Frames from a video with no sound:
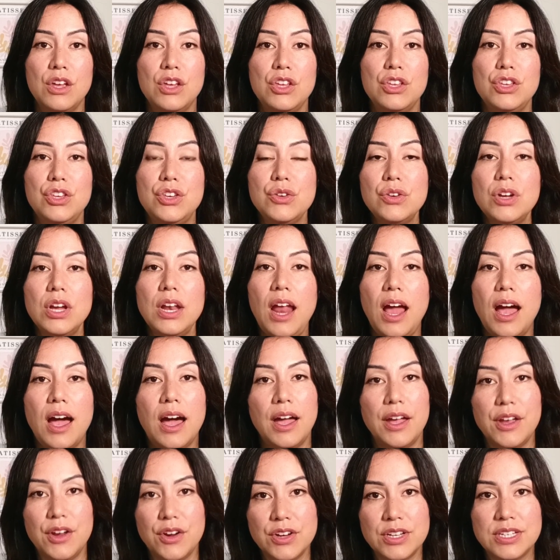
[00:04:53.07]
You could
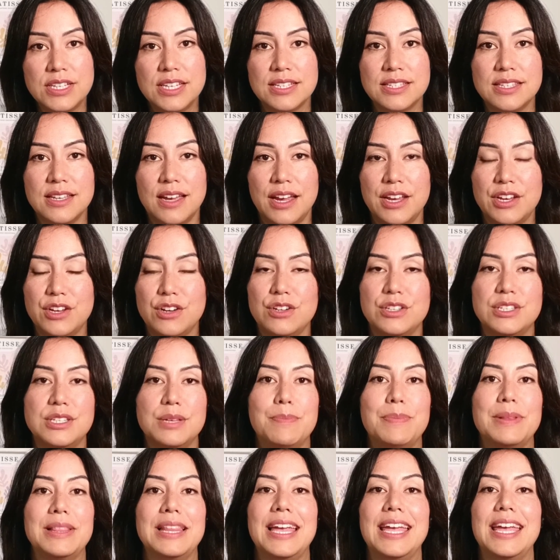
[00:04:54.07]
hire a designer to
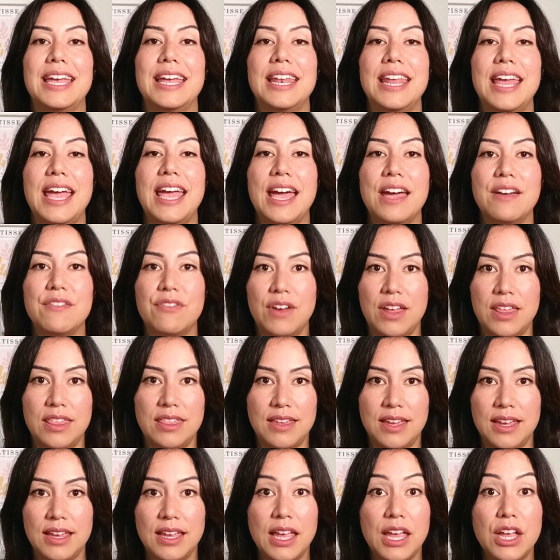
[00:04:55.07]
plan
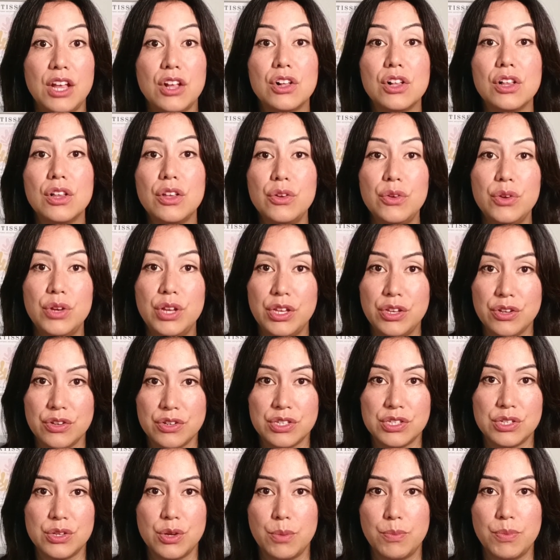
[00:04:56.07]
everything, including your
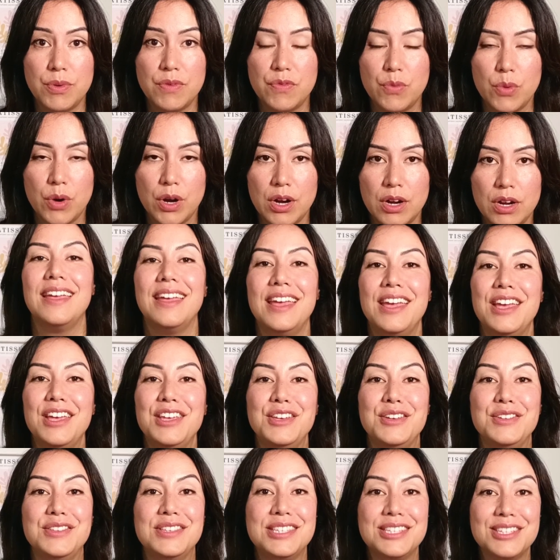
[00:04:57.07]
scope of work.
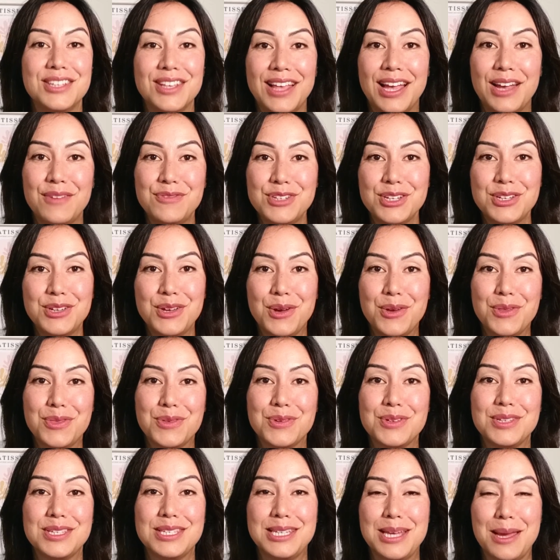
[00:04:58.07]
You'd still have to go
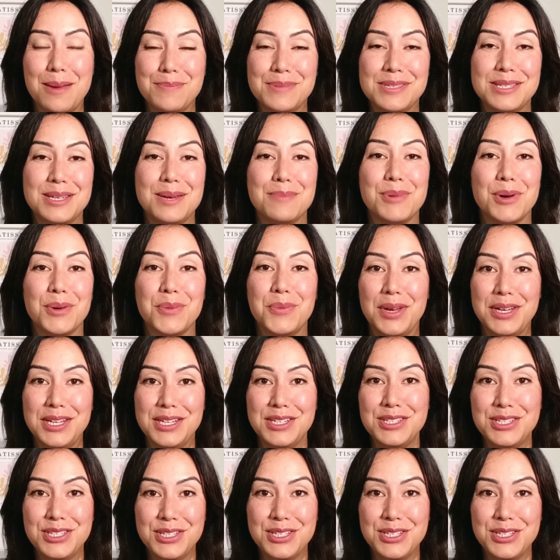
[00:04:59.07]
through steps number 1 and